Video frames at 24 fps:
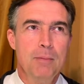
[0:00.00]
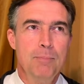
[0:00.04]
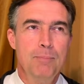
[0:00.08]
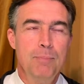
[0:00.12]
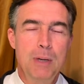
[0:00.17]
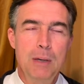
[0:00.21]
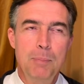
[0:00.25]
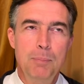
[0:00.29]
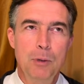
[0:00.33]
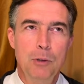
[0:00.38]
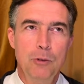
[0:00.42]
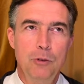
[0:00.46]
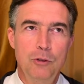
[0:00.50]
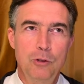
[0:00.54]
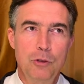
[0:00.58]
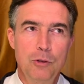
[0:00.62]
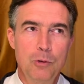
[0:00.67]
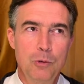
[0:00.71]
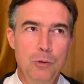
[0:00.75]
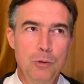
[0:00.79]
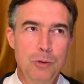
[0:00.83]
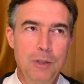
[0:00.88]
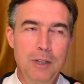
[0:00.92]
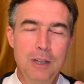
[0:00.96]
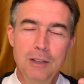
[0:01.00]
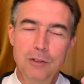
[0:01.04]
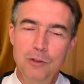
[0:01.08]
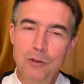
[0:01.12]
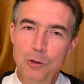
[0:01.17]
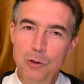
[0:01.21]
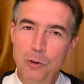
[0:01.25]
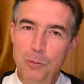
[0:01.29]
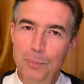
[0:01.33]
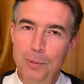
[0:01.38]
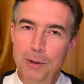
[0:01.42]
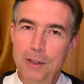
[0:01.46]
people to get
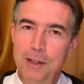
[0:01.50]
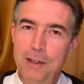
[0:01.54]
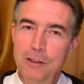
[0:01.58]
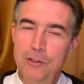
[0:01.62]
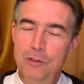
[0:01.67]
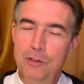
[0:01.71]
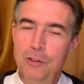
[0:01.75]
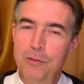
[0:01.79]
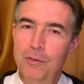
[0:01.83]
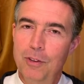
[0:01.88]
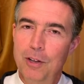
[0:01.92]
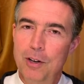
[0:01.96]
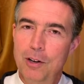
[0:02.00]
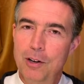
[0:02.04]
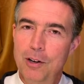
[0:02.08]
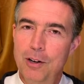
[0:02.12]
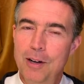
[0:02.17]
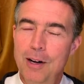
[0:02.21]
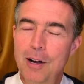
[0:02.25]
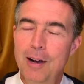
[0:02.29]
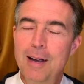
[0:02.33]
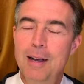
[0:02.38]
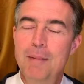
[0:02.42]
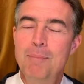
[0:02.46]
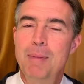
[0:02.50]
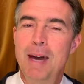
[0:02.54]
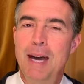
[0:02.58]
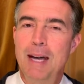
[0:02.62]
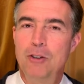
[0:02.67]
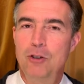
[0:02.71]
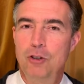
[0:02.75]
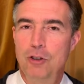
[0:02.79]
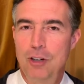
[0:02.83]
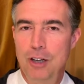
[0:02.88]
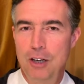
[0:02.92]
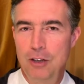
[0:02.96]
to a place of their
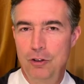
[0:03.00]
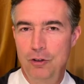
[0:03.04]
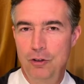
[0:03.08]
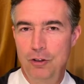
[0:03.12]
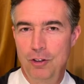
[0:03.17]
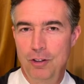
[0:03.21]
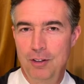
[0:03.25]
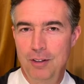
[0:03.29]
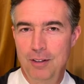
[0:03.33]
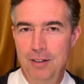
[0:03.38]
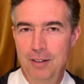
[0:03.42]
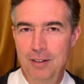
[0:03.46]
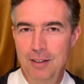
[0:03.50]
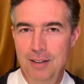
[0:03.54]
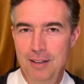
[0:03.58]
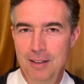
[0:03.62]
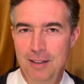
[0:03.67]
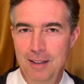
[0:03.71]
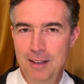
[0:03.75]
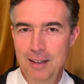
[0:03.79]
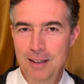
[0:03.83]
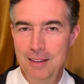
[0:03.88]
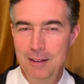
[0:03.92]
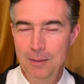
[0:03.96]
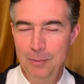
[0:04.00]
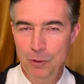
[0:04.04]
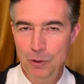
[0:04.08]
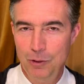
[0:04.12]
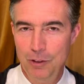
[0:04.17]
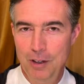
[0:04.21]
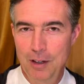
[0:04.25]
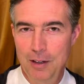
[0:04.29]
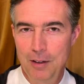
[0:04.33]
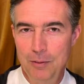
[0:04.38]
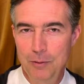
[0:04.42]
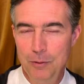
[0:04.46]
imagination in
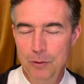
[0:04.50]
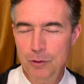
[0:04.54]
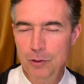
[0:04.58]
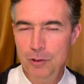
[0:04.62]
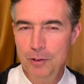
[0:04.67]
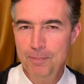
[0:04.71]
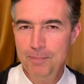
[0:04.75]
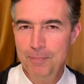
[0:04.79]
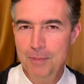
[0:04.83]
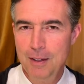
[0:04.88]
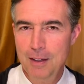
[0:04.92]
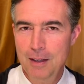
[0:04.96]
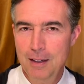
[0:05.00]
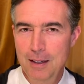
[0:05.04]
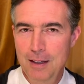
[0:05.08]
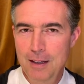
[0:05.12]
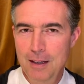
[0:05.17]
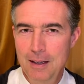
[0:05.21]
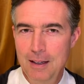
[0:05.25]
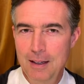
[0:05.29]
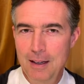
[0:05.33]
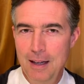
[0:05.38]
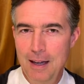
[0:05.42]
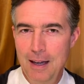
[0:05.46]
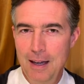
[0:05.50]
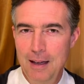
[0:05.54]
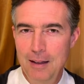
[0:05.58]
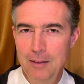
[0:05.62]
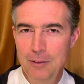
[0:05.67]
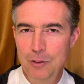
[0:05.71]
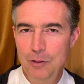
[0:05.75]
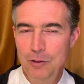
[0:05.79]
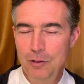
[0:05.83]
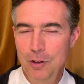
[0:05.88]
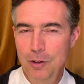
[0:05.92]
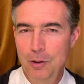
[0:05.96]
themselves.
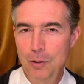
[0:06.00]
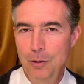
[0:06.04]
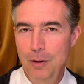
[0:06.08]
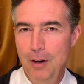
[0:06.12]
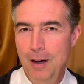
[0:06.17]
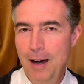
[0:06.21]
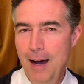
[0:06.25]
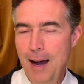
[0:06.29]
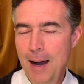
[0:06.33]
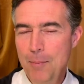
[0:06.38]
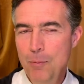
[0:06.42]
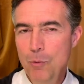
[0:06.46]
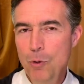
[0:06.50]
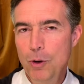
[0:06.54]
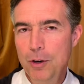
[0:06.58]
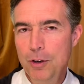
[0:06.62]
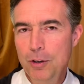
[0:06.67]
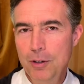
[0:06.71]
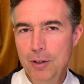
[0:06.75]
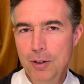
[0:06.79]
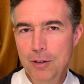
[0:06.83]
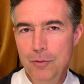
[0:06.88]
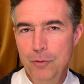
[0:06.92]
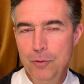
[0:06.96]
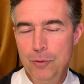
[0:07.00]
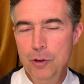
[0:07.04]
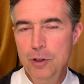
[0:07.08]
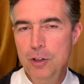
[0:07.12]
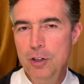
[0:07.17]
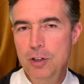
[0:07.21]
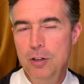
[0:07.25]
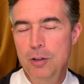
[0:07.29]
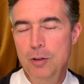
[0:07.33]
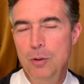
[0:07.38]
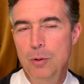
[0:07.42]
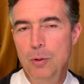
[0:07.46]
And so I'm wondering for
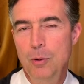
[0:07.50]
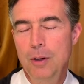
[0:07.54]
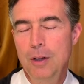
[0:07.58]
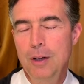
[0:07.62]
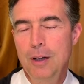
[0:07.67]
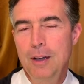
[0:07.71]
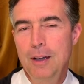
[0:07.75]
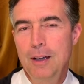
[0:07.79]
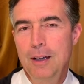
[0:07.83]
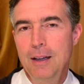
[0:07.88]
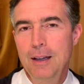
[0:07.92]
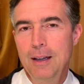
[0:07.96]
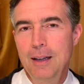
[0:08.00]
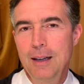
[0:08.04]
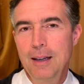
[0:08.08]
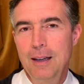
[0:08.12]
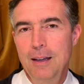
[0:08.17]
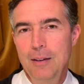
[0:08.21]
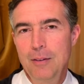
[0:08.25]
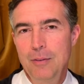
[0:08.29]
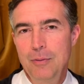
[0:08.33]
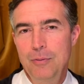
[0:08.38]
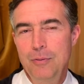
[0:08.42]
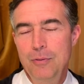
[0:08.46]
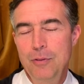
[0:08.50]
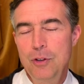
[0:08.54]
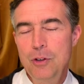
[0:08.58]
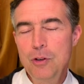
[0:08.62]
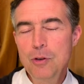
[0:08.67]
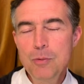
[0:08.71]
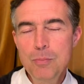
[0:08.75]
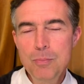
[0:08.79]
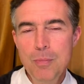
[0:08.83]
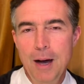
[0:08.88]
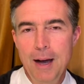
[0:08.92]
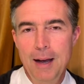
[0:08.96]
you if
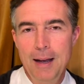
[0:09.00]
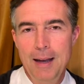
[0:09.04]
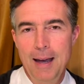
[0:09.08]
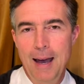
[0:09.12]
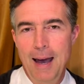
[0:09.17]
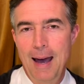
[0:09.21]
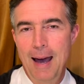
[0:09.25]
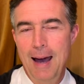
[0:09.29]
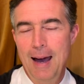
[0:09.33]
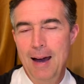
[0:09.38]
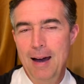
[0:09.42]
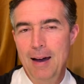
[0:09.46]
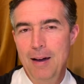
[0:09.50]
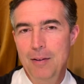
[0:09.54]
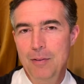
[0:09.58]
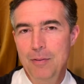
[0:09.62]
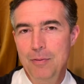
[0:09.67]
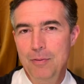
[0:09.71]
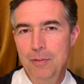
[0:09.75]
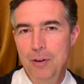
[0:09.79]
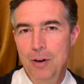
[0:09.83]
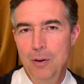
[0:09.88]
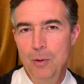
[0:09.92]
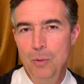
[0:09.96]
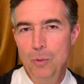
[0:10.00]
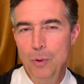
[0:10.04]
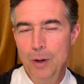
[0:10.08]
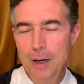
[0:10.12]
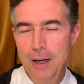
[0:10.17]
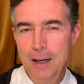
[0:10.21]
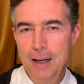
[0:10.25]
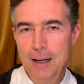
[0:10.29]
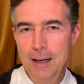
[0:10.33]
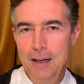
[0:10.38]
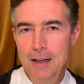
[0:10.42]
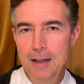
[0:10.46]
you might have a
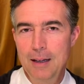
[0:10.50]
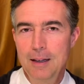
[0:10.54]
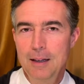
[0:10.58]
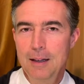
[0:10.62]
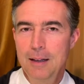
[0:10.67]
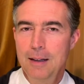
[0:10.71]
way